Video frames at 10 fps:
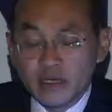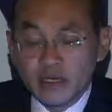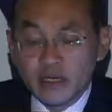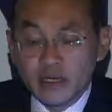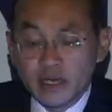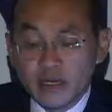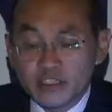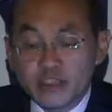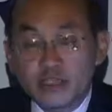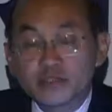It
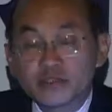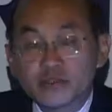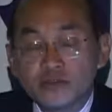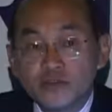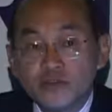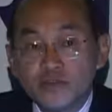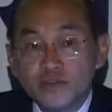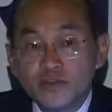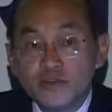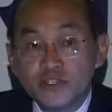allows us to
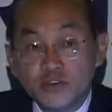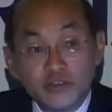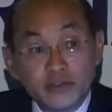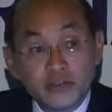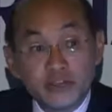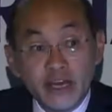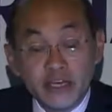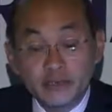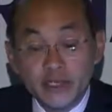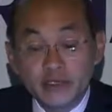view difficult
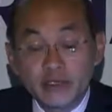anatomy,